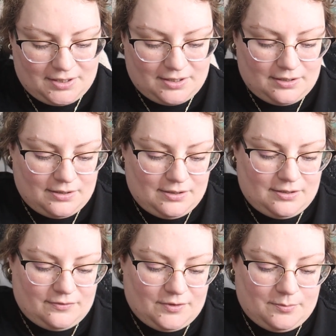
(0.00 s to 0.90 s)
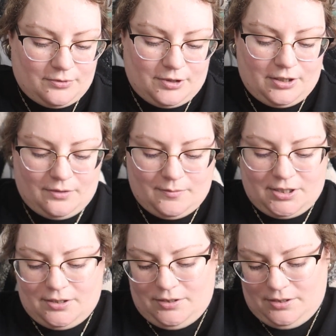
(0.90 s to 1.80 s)
Let's get a different, prettier
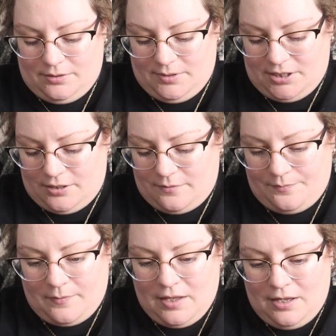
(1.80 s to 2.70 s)
one. Here we go.